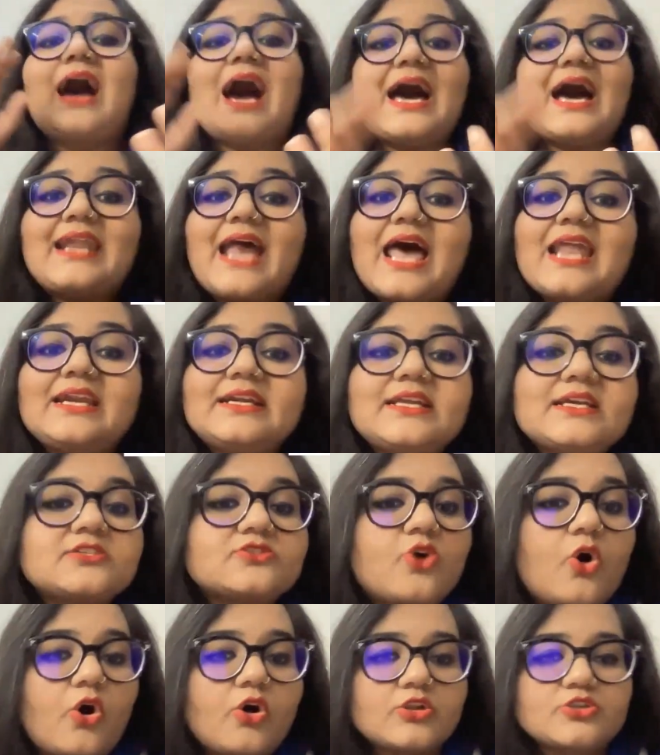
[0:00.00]

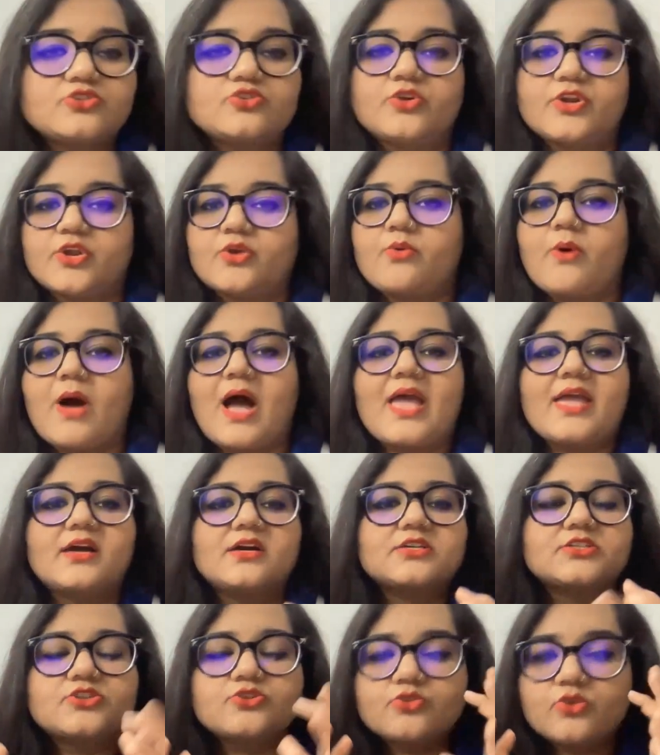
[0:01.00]
Analytics also
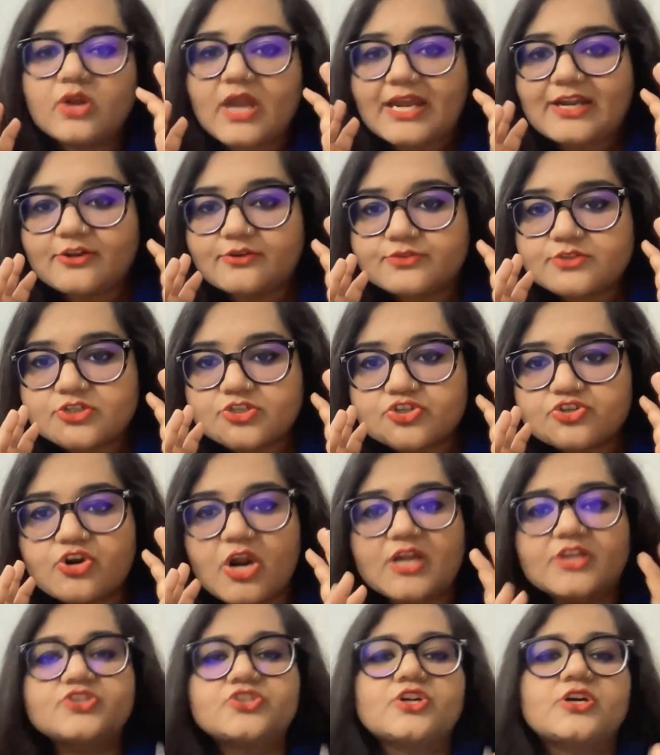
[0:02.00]
requires, kind of
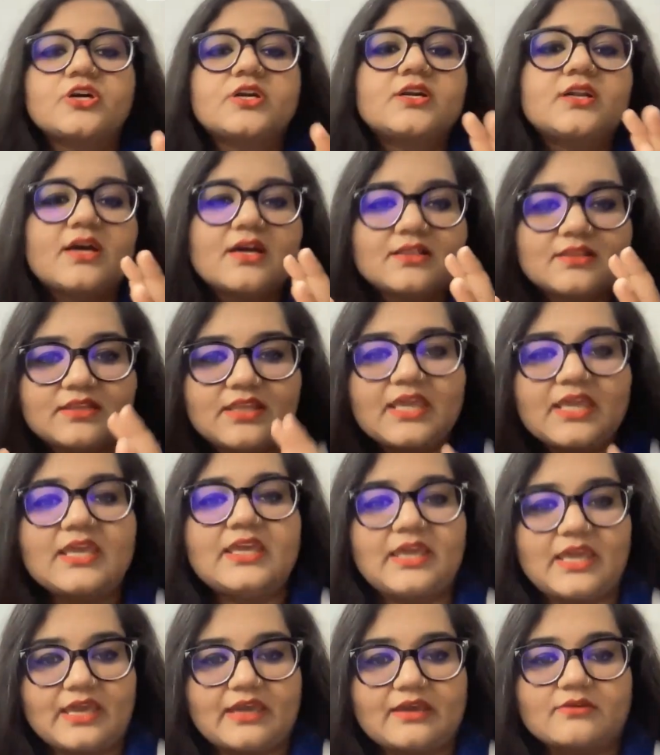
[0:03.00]
structured
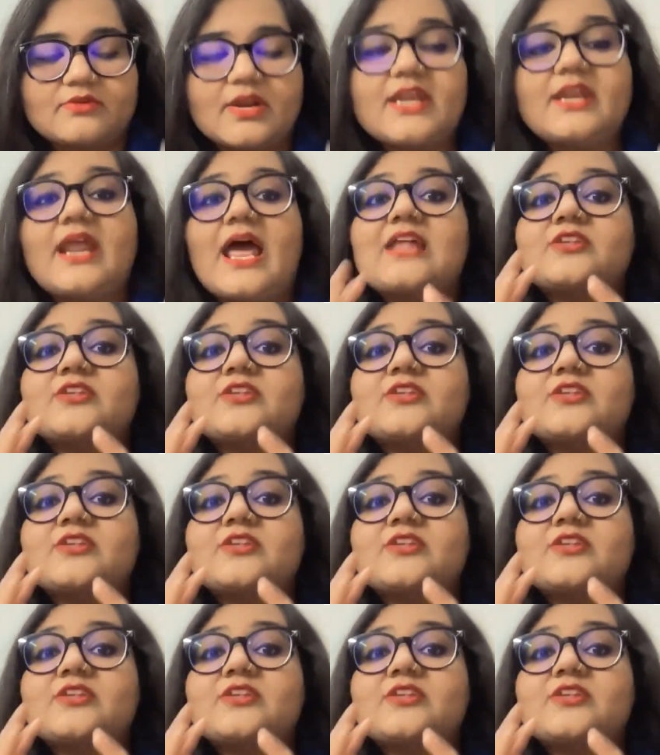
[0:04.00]
thinking, right?